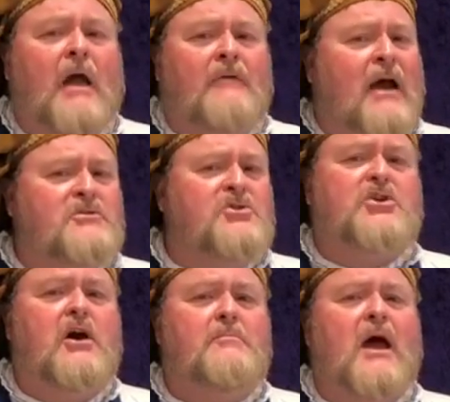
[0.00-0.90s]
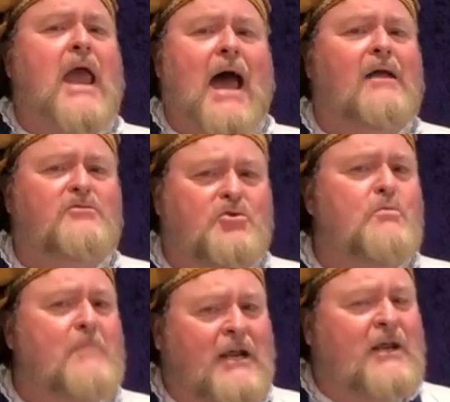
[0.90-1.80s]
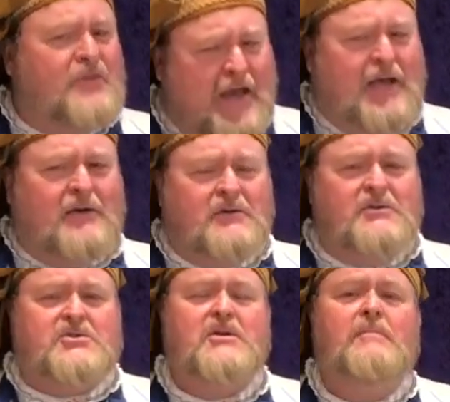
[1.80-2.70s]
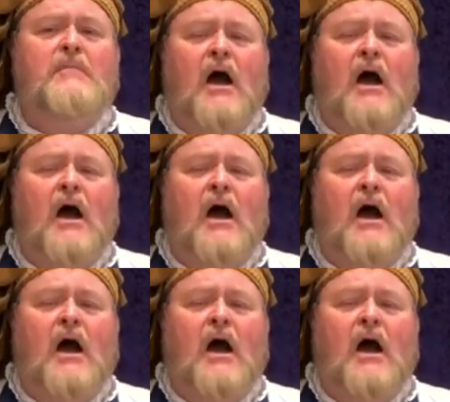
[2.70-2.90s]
have had to turn my hand to many things.